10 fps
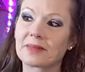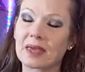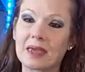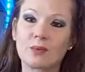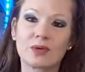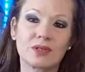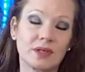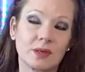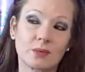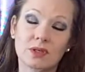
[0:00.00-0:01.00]
it
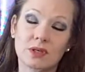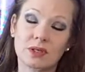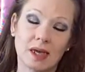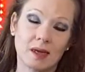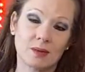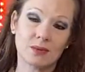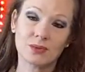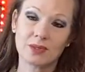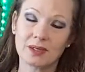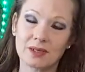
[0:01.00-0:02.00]
was a good day. It was
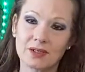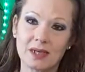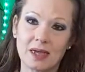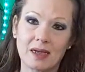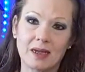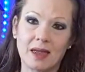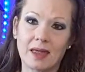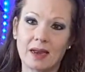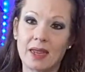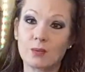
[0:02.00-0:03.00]
really a good day,
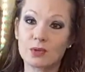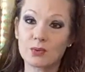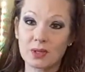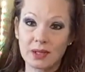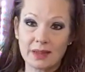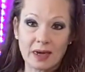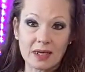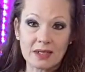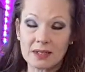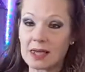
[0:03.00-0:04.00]
and it was really that
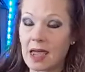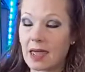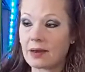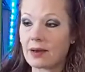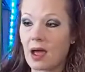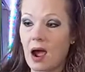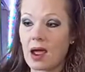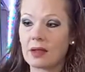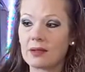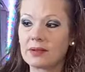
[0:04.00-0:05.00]
easy. And
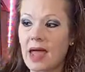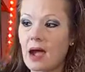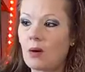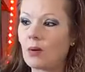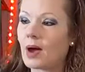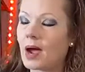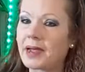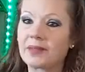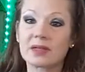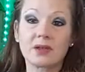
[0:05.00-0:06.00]

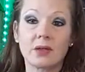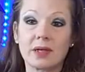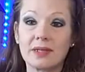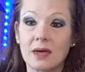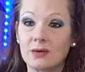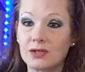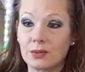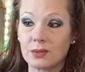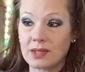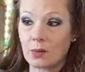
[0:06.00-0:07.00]
that's all I
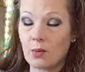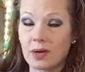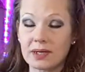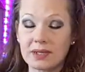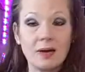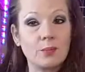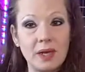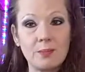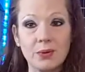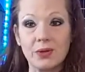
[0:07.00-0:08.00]
do is I want to tell
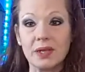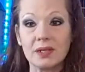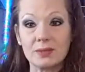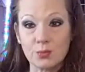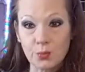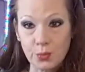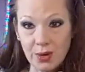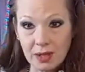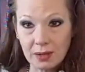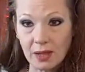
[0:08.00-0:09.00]
people it is
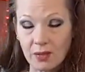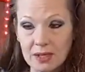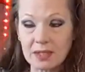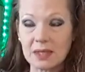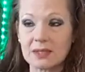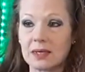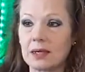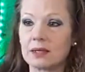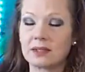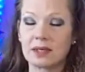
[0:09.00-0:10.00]
really this
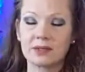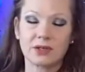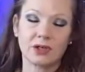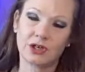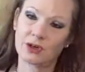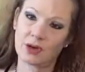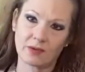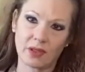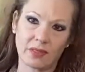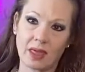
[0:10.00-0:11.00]
easy. It doesn't cure
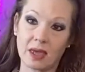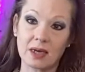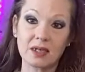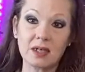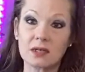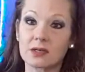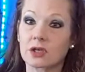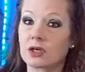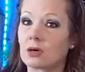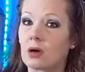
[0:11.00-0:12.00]
everything, and it
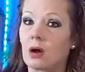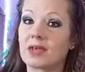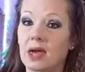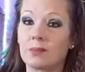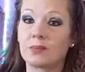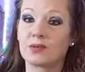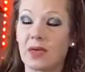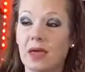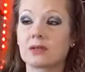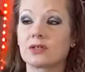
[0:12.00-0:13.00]
doesn't cure all types of
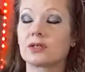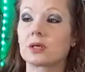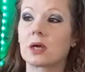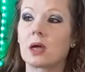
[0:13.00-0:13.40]
cancer,